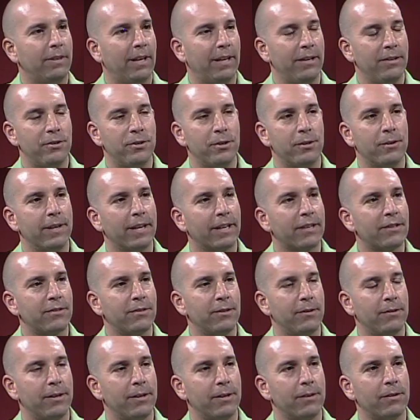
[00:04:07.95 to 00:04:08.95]
interior,
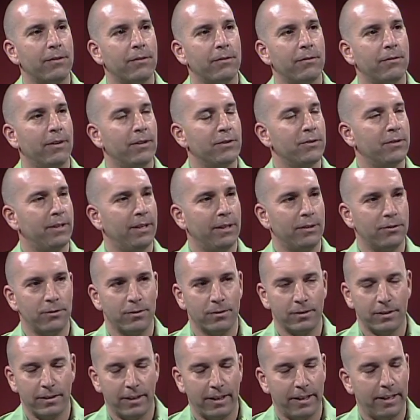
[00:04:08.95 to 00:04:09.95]
exterior,
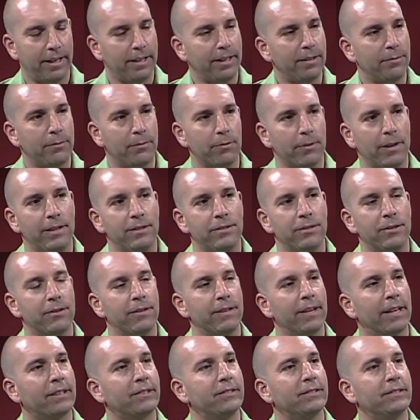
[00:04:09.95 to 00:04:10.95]
residential,
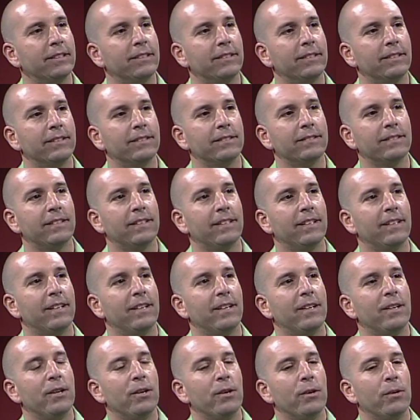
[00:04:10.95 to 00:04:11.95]
interior, exterior.
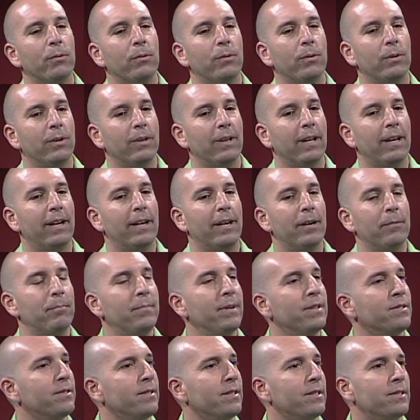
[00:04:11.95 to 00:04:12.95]
Well,
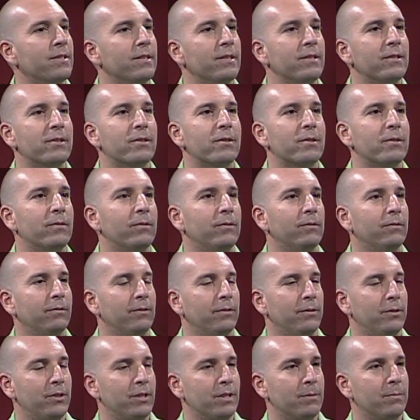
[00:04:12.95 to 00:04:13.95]
businesses,
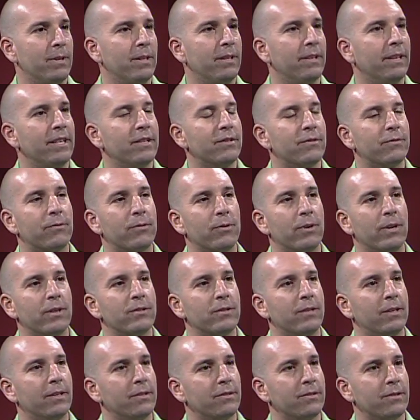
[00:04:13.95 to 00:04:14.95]
which has been nice for
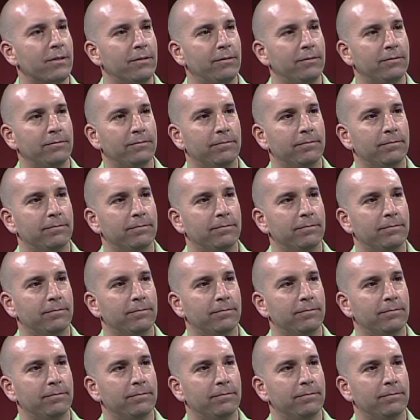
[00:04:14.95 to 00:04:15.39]
us also.